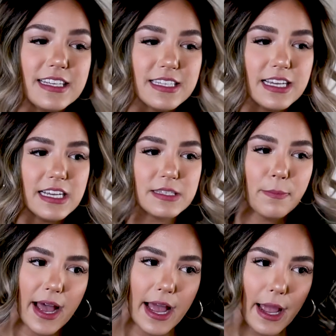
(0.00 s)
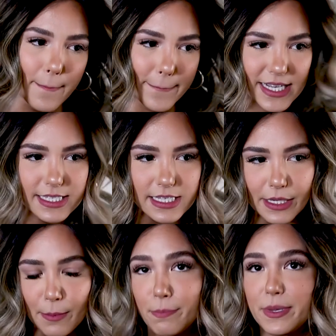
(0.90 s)
This is my
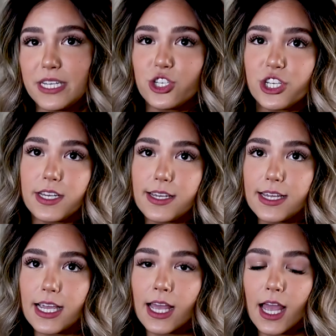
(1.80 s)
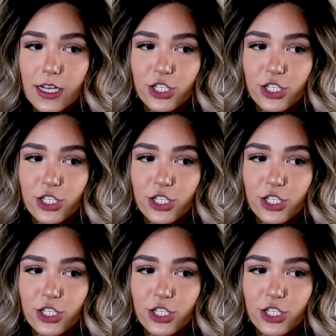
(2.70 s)
messy, beachy,